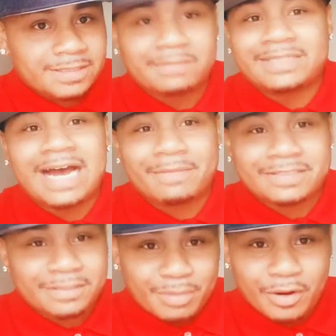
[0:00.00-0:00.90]
Sometimes
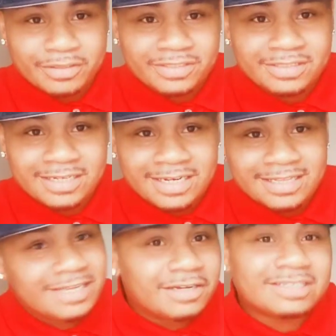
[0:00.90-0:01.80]
it's the person
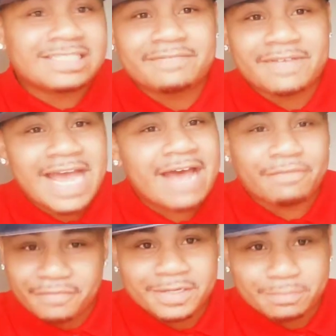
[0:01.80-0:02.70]
that doesn't even
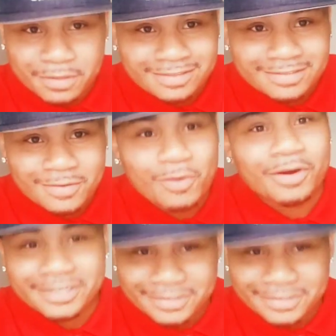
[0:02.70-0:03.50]
have a Facebook or